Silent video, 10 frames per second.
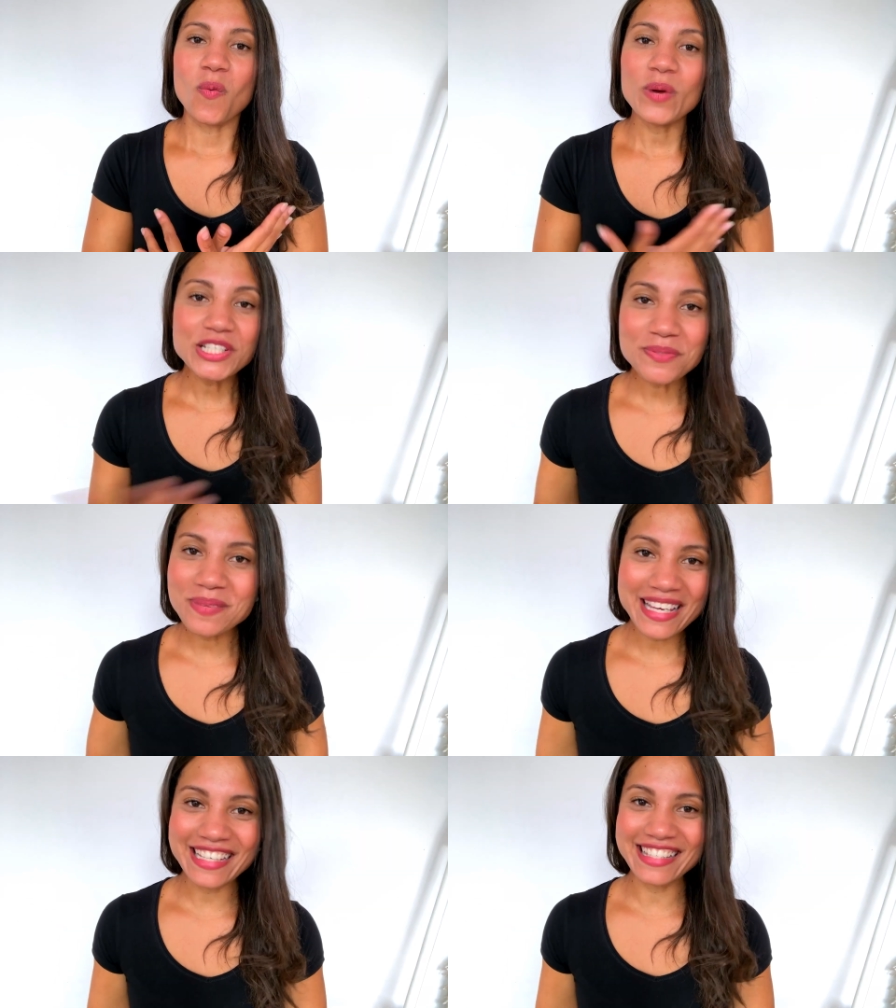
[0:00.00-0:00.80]
which
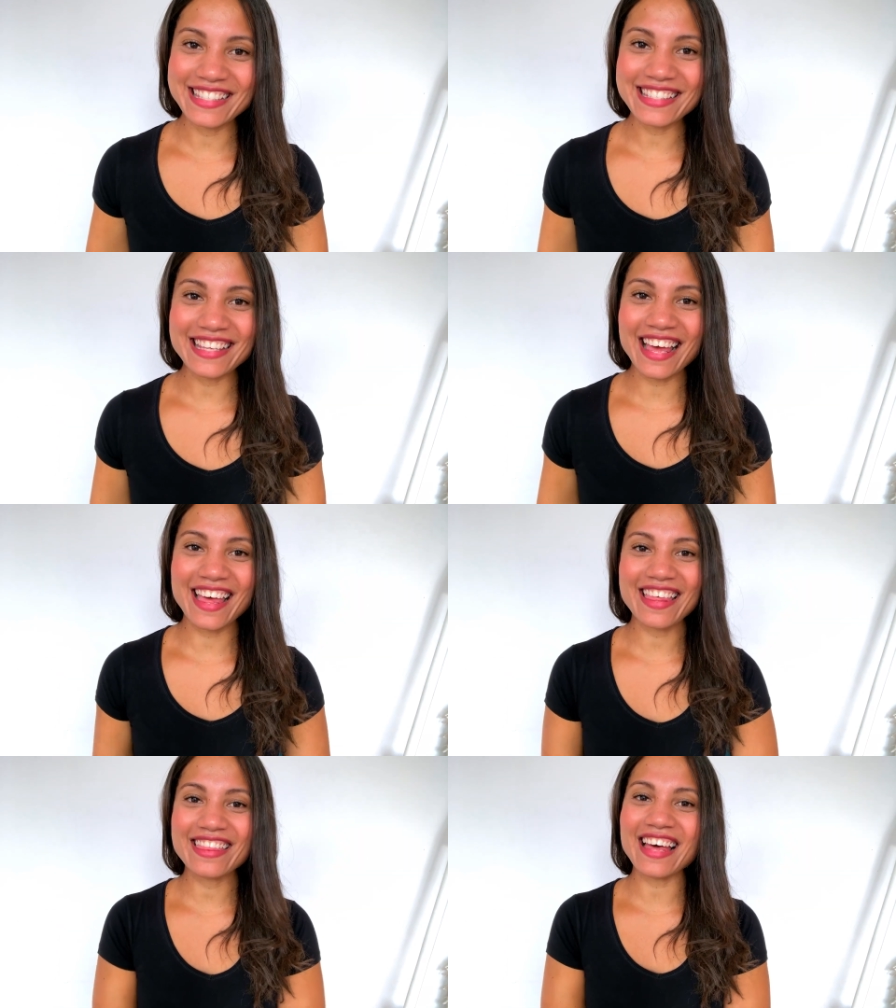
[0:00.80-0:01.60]
means
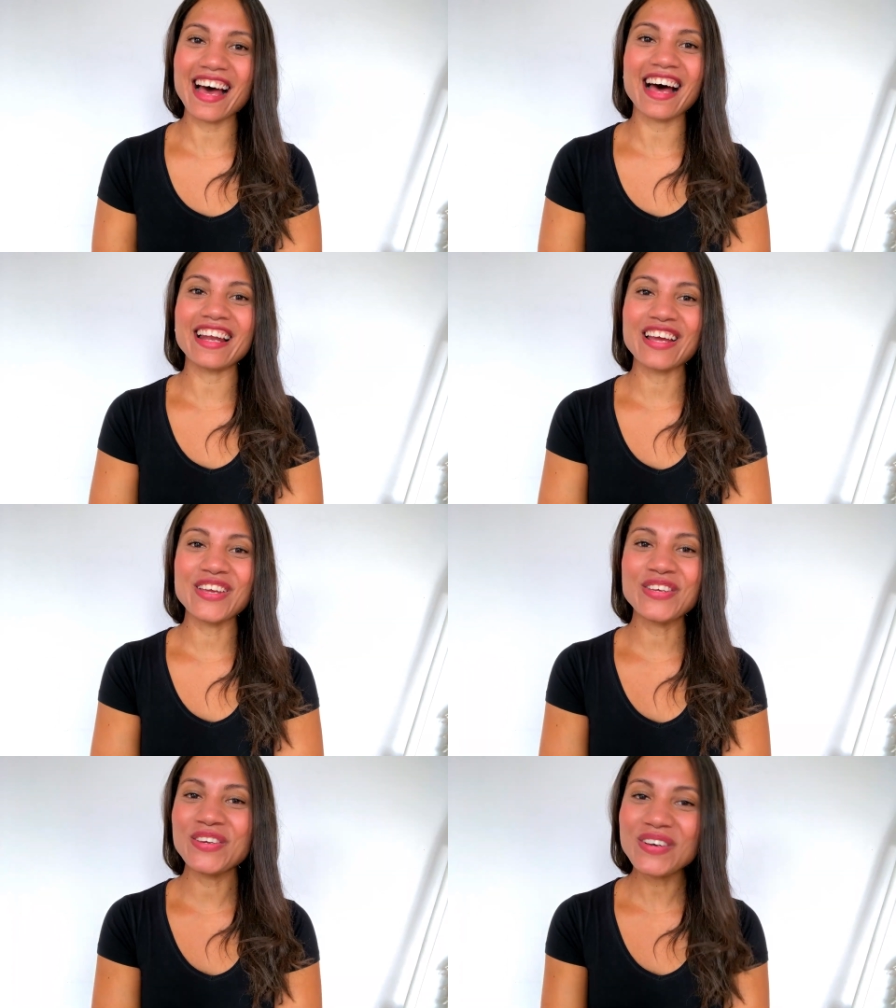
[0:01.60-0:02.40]
that
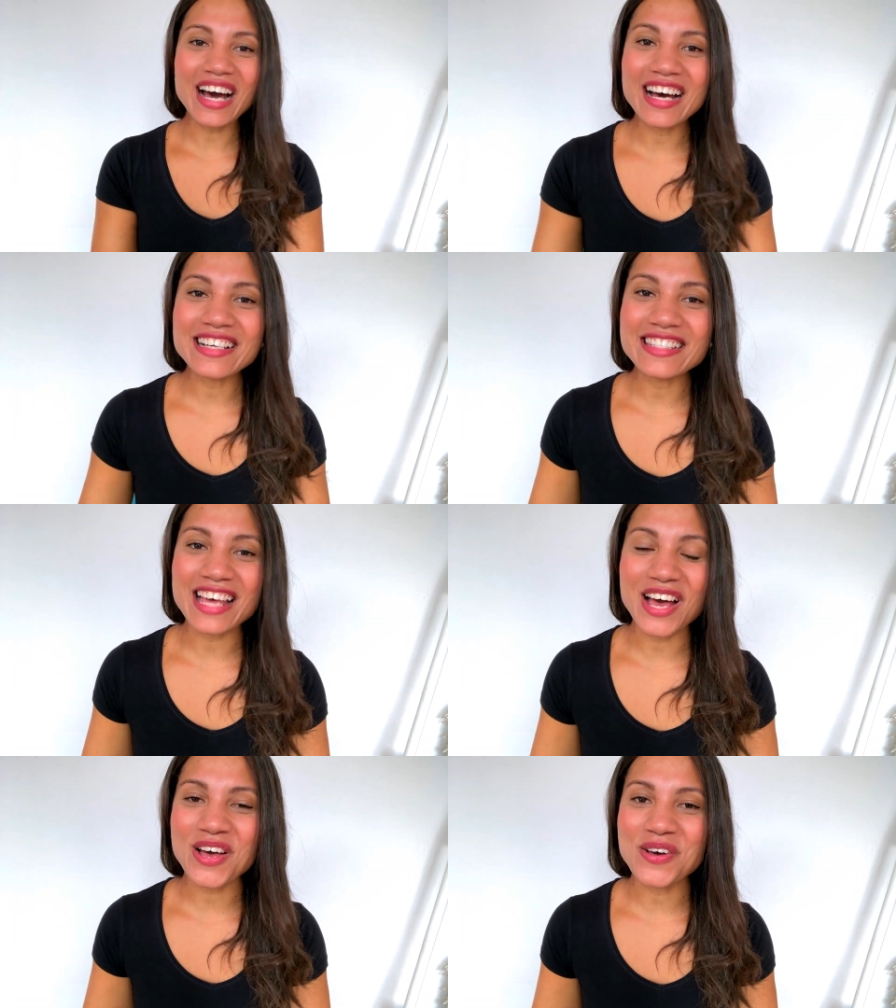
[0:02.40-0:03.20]
you guys
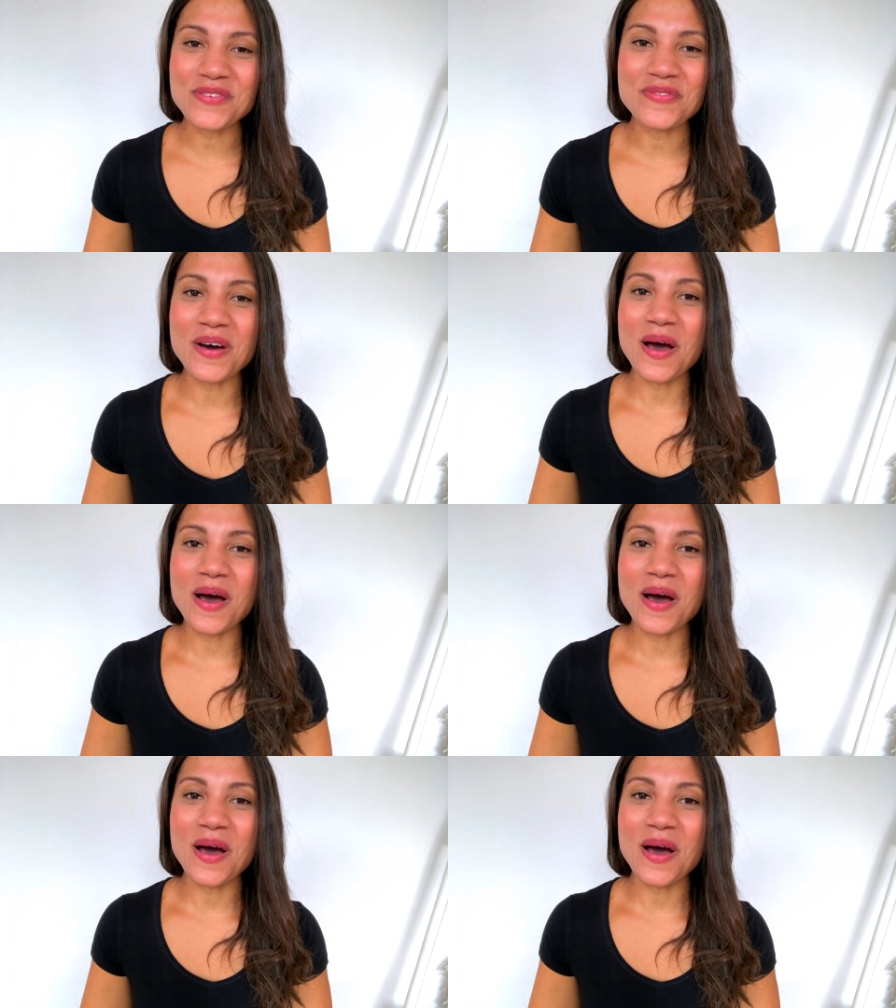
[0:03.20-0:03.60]
have